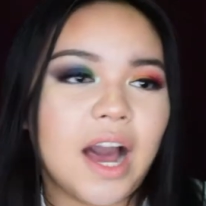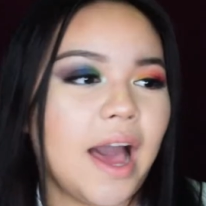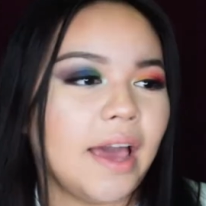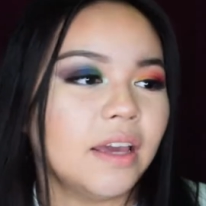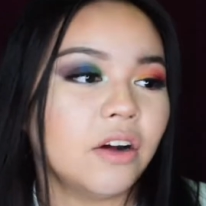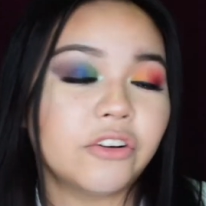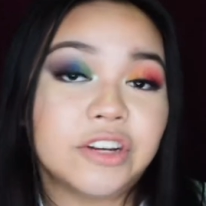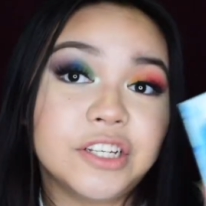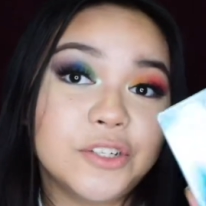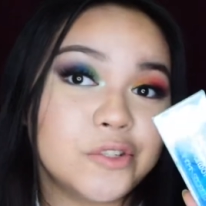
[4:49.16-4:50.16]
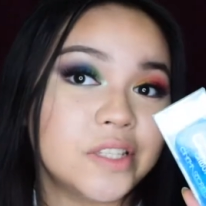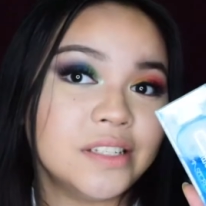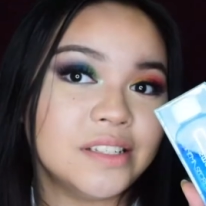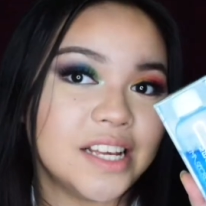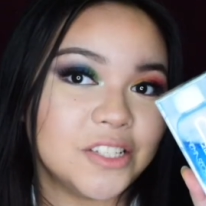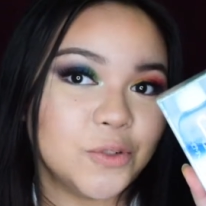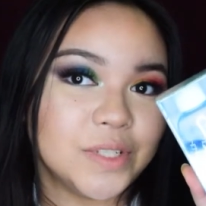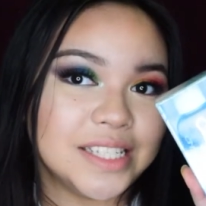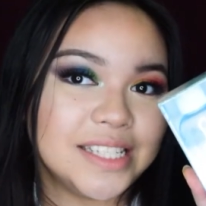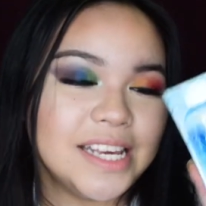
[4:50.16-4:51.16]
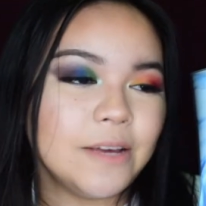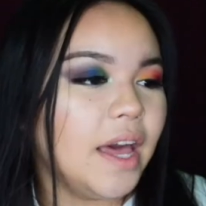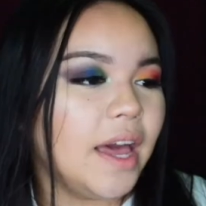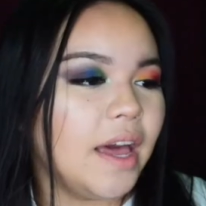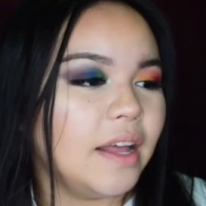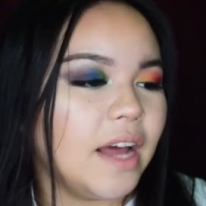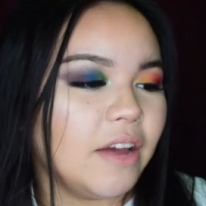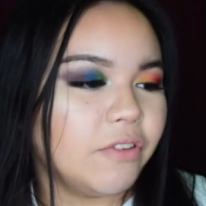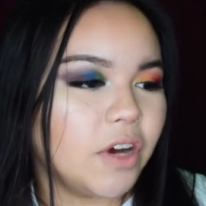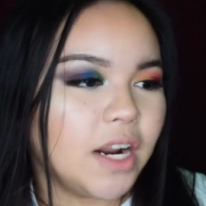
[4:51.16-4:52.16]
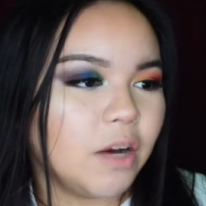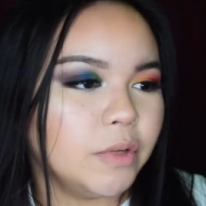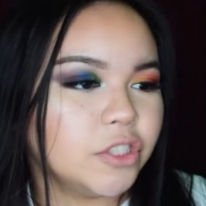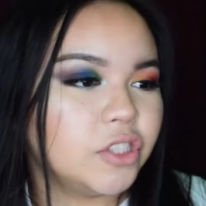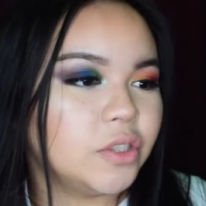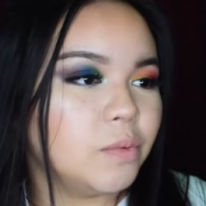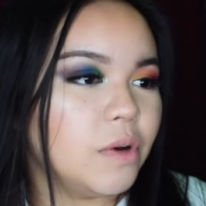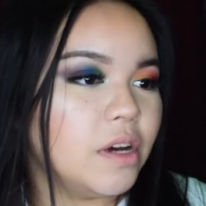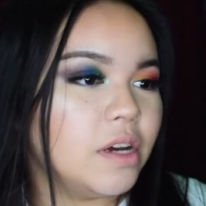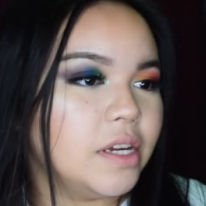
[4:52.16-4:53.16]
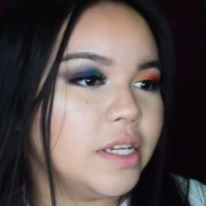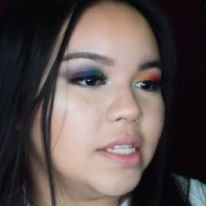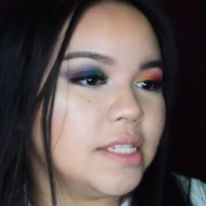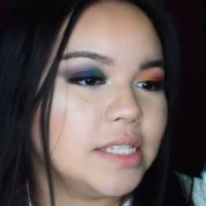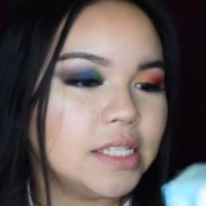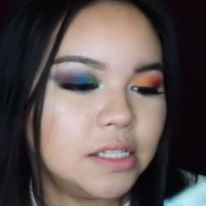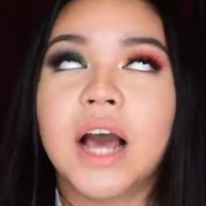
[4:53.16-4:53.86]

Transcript: I already used this, as you can see, and I forgot how much this was.